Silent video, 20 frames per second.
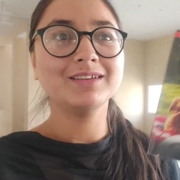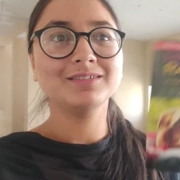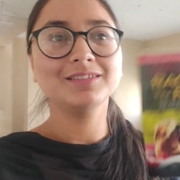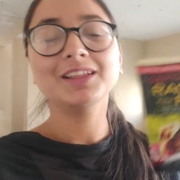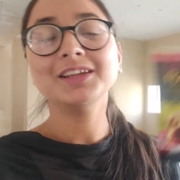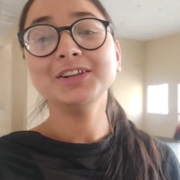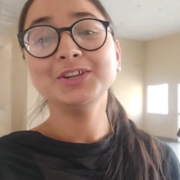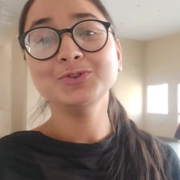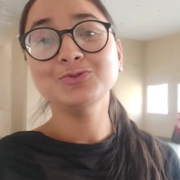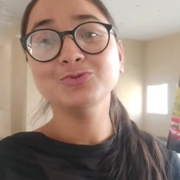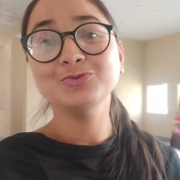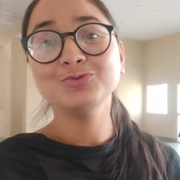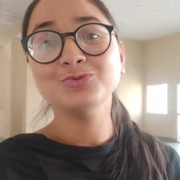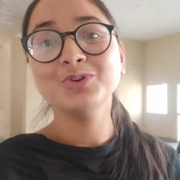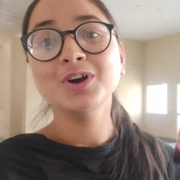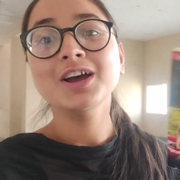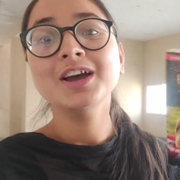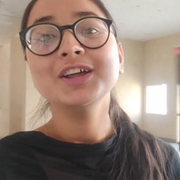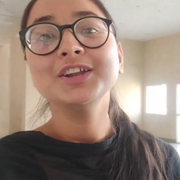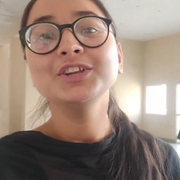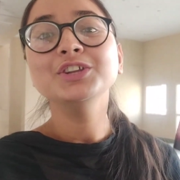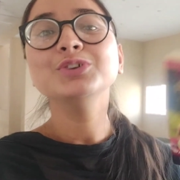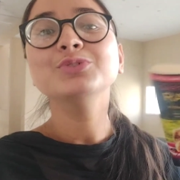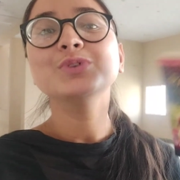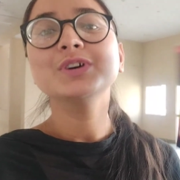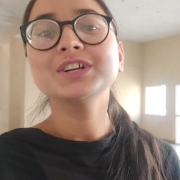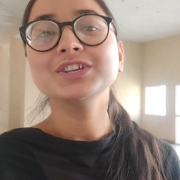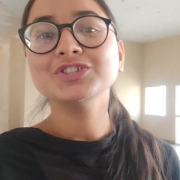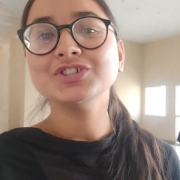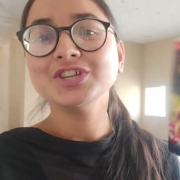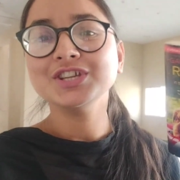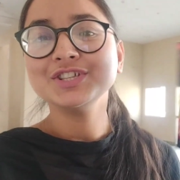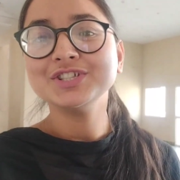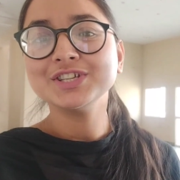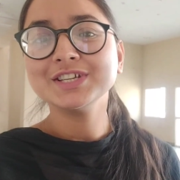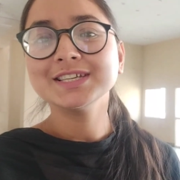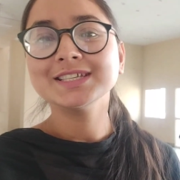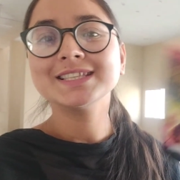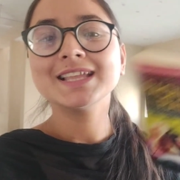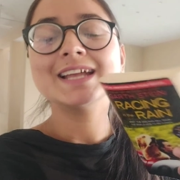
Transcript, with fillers: the newer changes